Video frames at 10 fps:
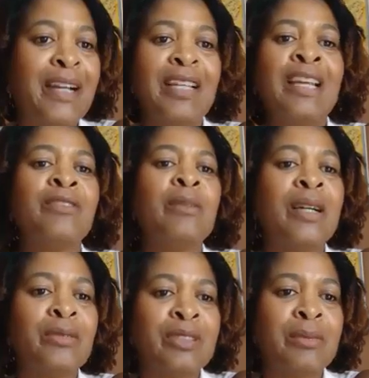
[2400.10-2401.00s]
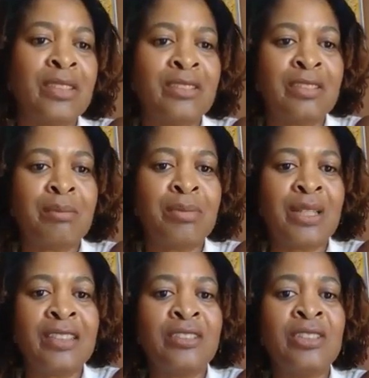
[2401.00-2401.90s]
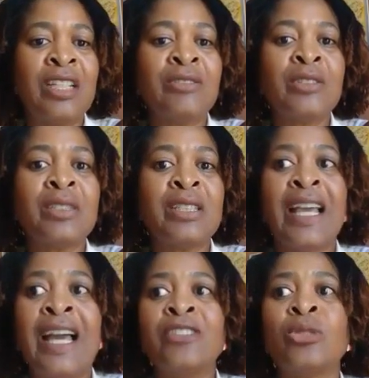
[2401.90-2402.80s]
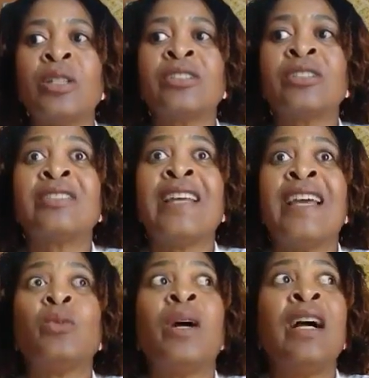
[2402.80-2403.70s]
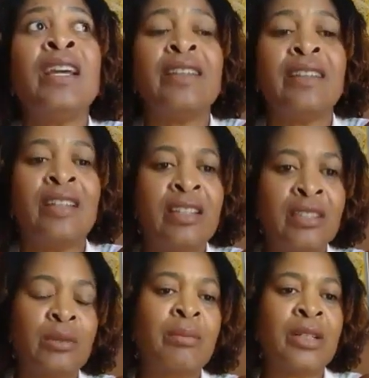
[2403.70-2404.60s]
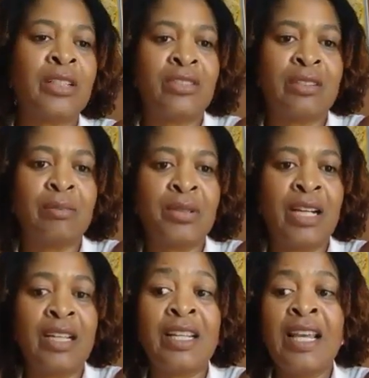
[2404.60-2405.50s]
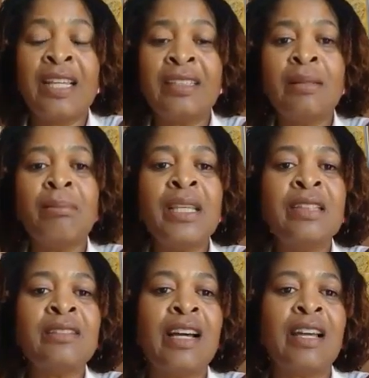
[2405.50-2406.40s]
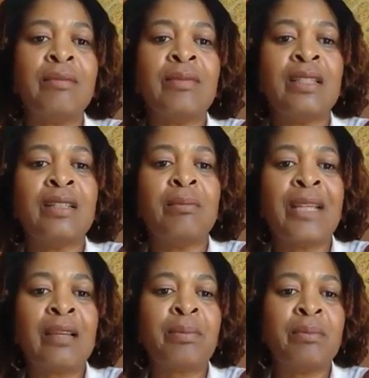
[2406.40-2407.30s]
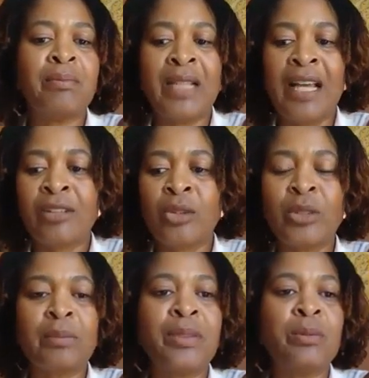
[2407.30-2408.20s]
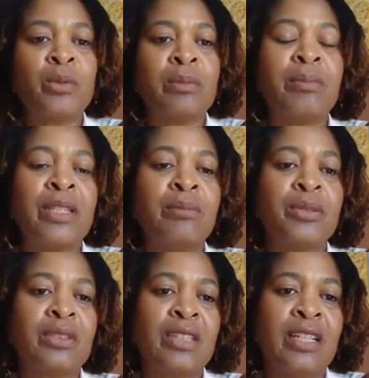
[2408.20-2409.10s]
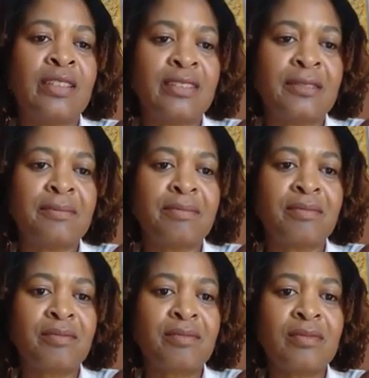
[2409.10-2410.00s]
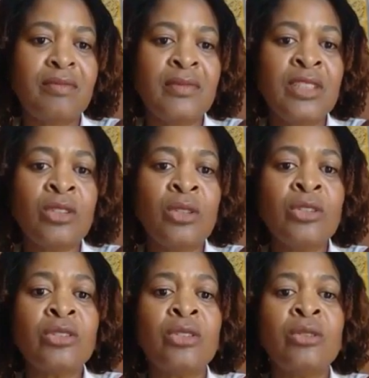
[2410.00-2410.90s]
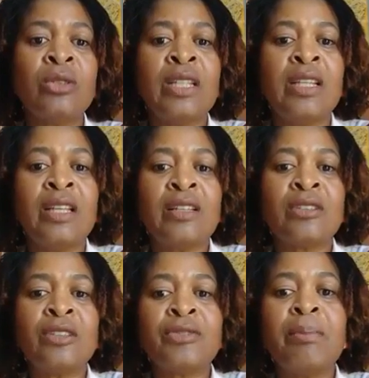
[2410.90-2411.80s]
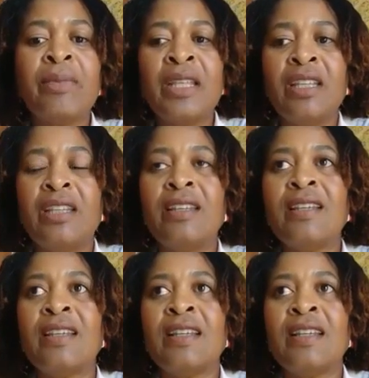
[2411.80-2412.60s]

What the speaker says: everybody was marching in pride, and you never really had to understand why you were marching in pride. And in the meantime, black queer people were being brutalized. So for me,